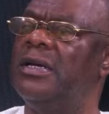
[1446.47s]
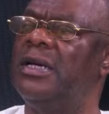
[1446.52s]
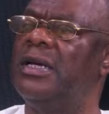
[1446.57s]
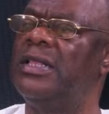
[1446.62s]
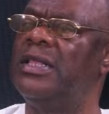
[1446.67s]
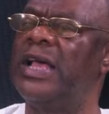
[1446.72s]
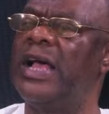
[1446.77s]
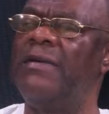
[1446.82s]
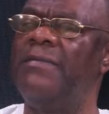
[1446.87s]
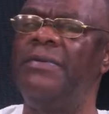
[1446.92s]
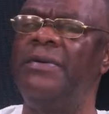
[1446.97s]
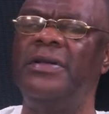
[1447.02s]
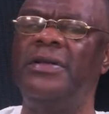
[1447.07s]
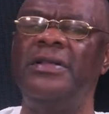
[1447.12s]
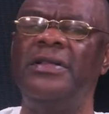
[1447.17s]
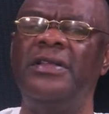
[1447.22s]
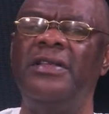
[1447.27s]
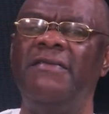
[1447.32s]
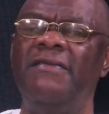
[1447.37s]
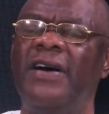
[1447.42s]
It has
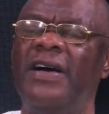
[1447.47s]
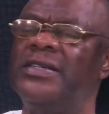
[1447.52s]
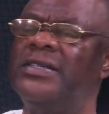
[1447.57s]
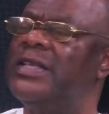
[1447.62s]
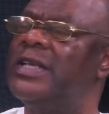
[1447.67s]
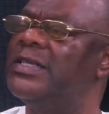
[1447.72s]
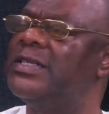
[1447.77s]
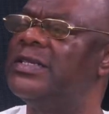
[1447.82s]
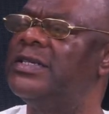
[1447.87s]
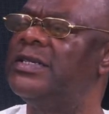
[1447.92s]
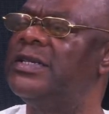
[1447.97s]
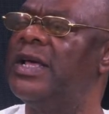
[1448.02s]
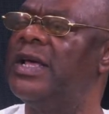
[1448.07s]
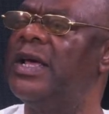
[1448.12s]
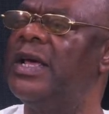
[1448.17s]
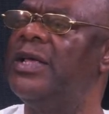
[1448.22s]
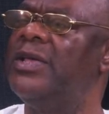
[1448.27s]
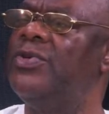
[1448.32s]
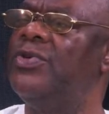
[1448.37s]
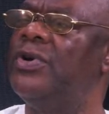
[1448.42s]
been devastating
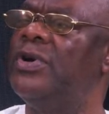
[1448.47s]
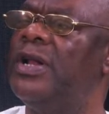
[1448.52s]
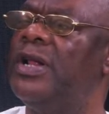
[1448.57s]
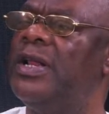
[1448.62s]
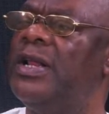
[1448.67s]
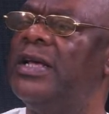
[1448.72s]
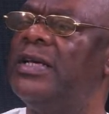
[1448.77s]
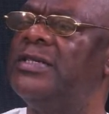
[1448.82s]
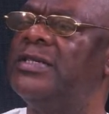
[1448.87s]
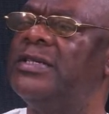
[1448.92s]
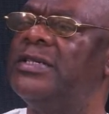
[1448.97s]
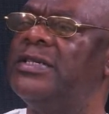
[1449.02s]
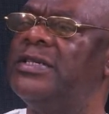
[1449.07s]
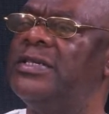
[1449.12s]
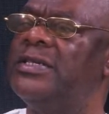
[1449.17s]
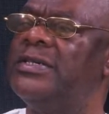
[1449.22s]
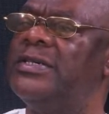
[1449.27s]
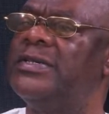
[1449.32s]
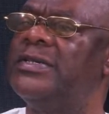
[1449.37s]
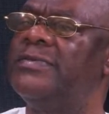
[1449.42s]
Ukrainian
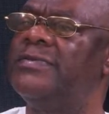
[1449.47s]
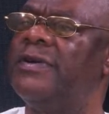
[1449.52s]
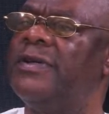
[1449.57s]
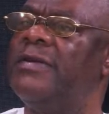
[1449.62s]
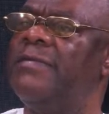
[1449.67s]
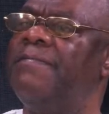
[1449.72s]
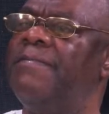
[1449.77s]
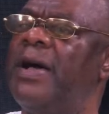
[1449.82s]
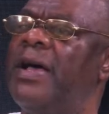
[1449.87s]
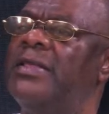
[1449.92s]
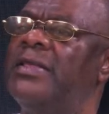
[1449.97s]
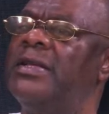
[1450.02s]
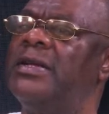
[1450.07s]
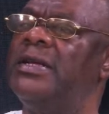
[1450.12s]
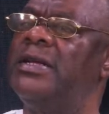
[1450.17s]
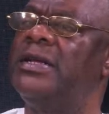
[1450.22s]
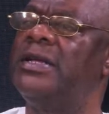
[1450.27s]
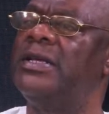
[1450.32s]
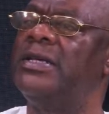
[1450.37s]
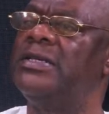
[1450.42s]
cities for the past
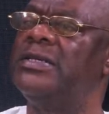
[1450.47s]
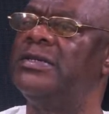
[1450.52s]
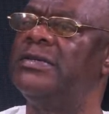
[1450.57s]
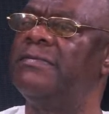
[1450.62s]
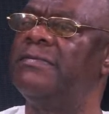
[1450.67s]
3 days.